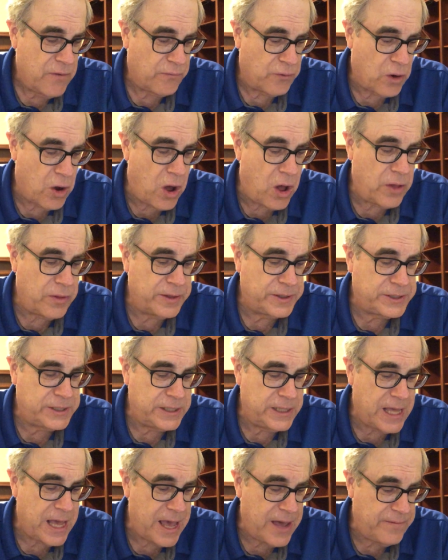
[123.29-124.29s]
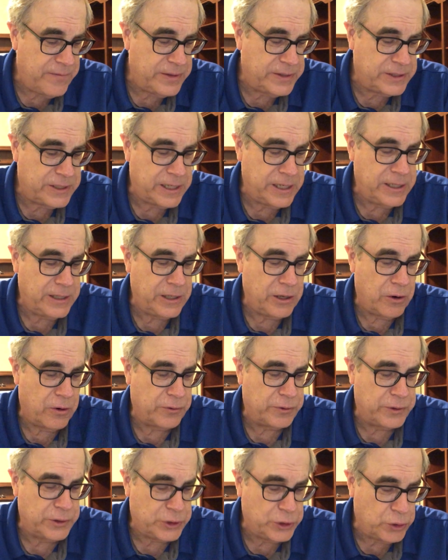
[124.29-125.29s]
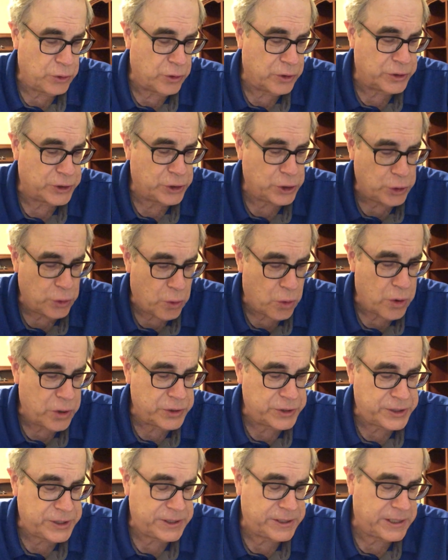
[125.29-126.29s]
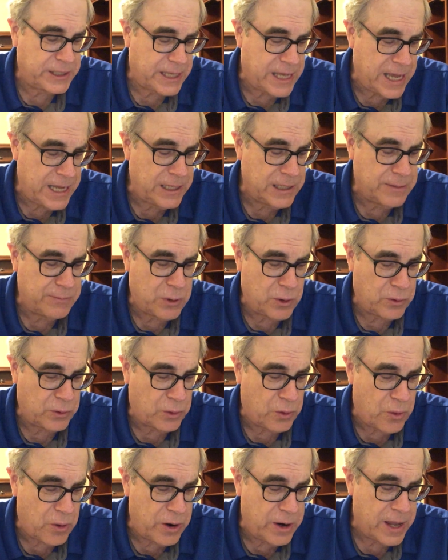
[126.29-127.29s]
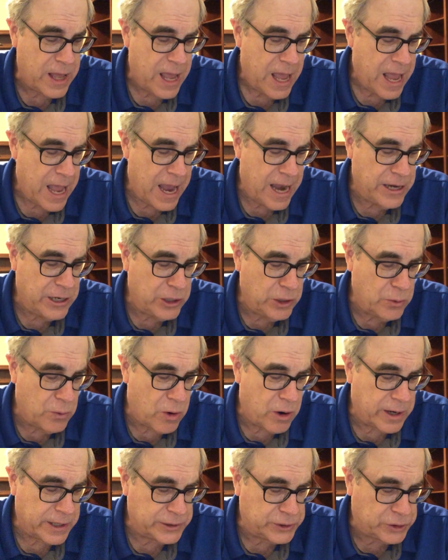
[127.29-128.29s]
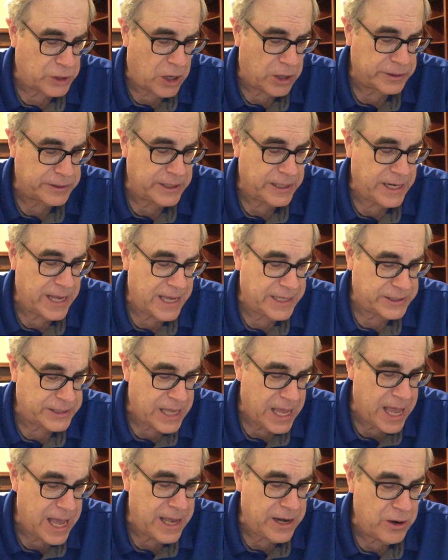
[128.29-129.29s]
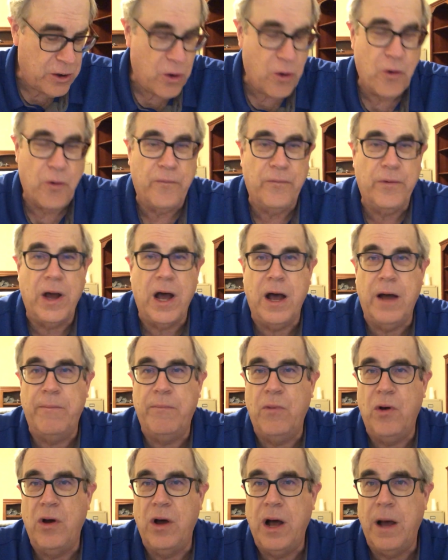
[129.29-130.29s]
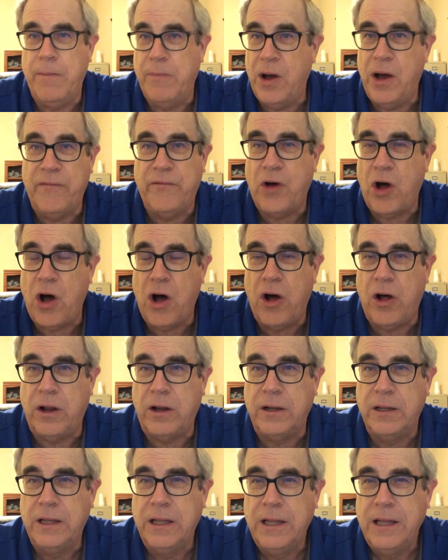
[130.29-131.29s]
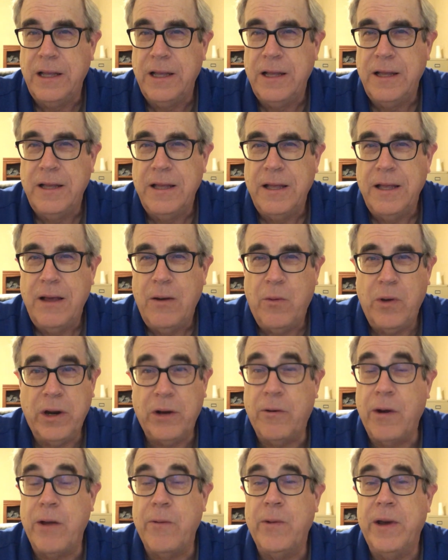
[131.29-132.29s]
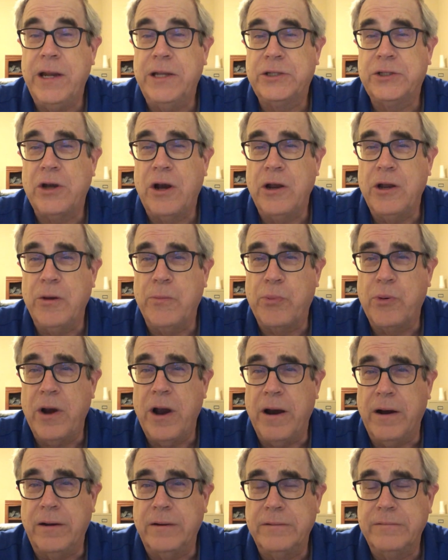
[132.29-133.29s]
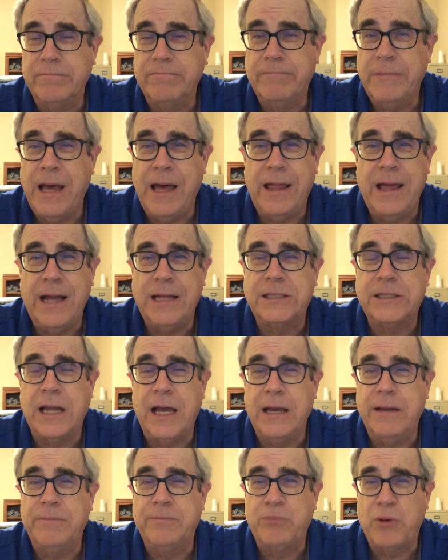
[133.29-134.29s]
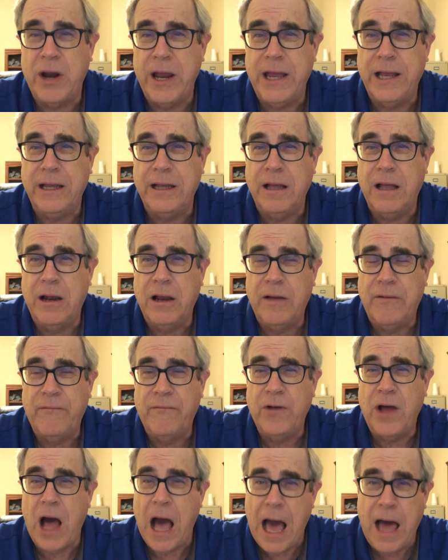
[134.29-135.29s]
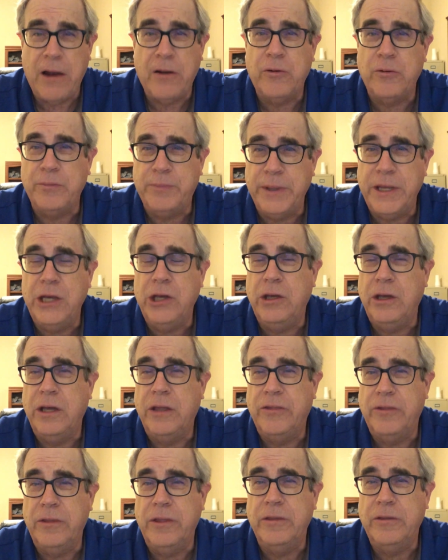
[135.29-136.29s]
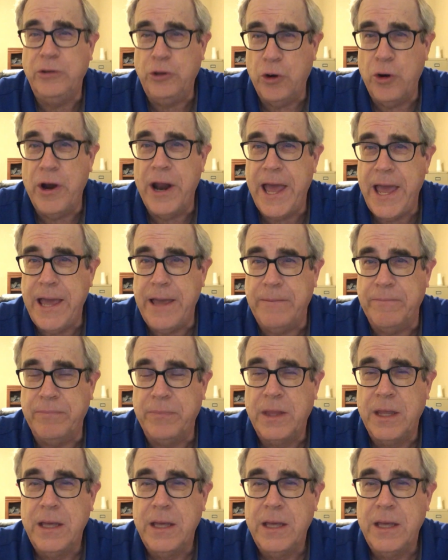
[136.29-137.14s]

For all that's in the heavens and in the earth is yours. Yours is the kingdom, O Lord, and you are exalted as head above all." What a great way to start your prayer. That's like praying, "Hallowed be your name."